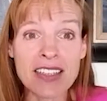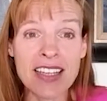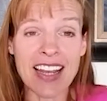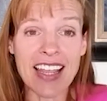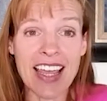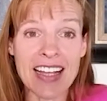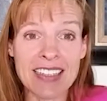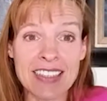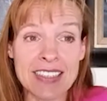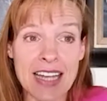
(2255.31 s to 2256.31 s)
getting in
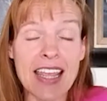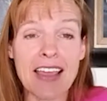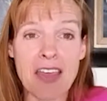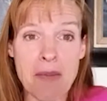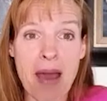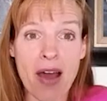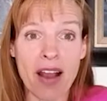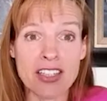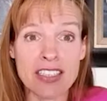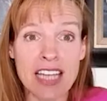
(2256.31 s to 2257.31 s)
and studying them out
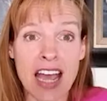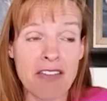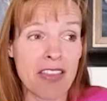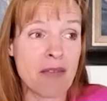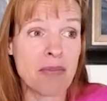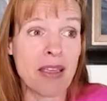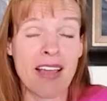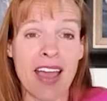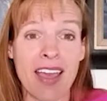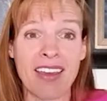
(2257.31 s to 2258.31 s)
and just having them be
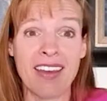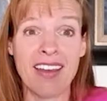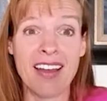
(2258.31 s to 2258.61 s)
like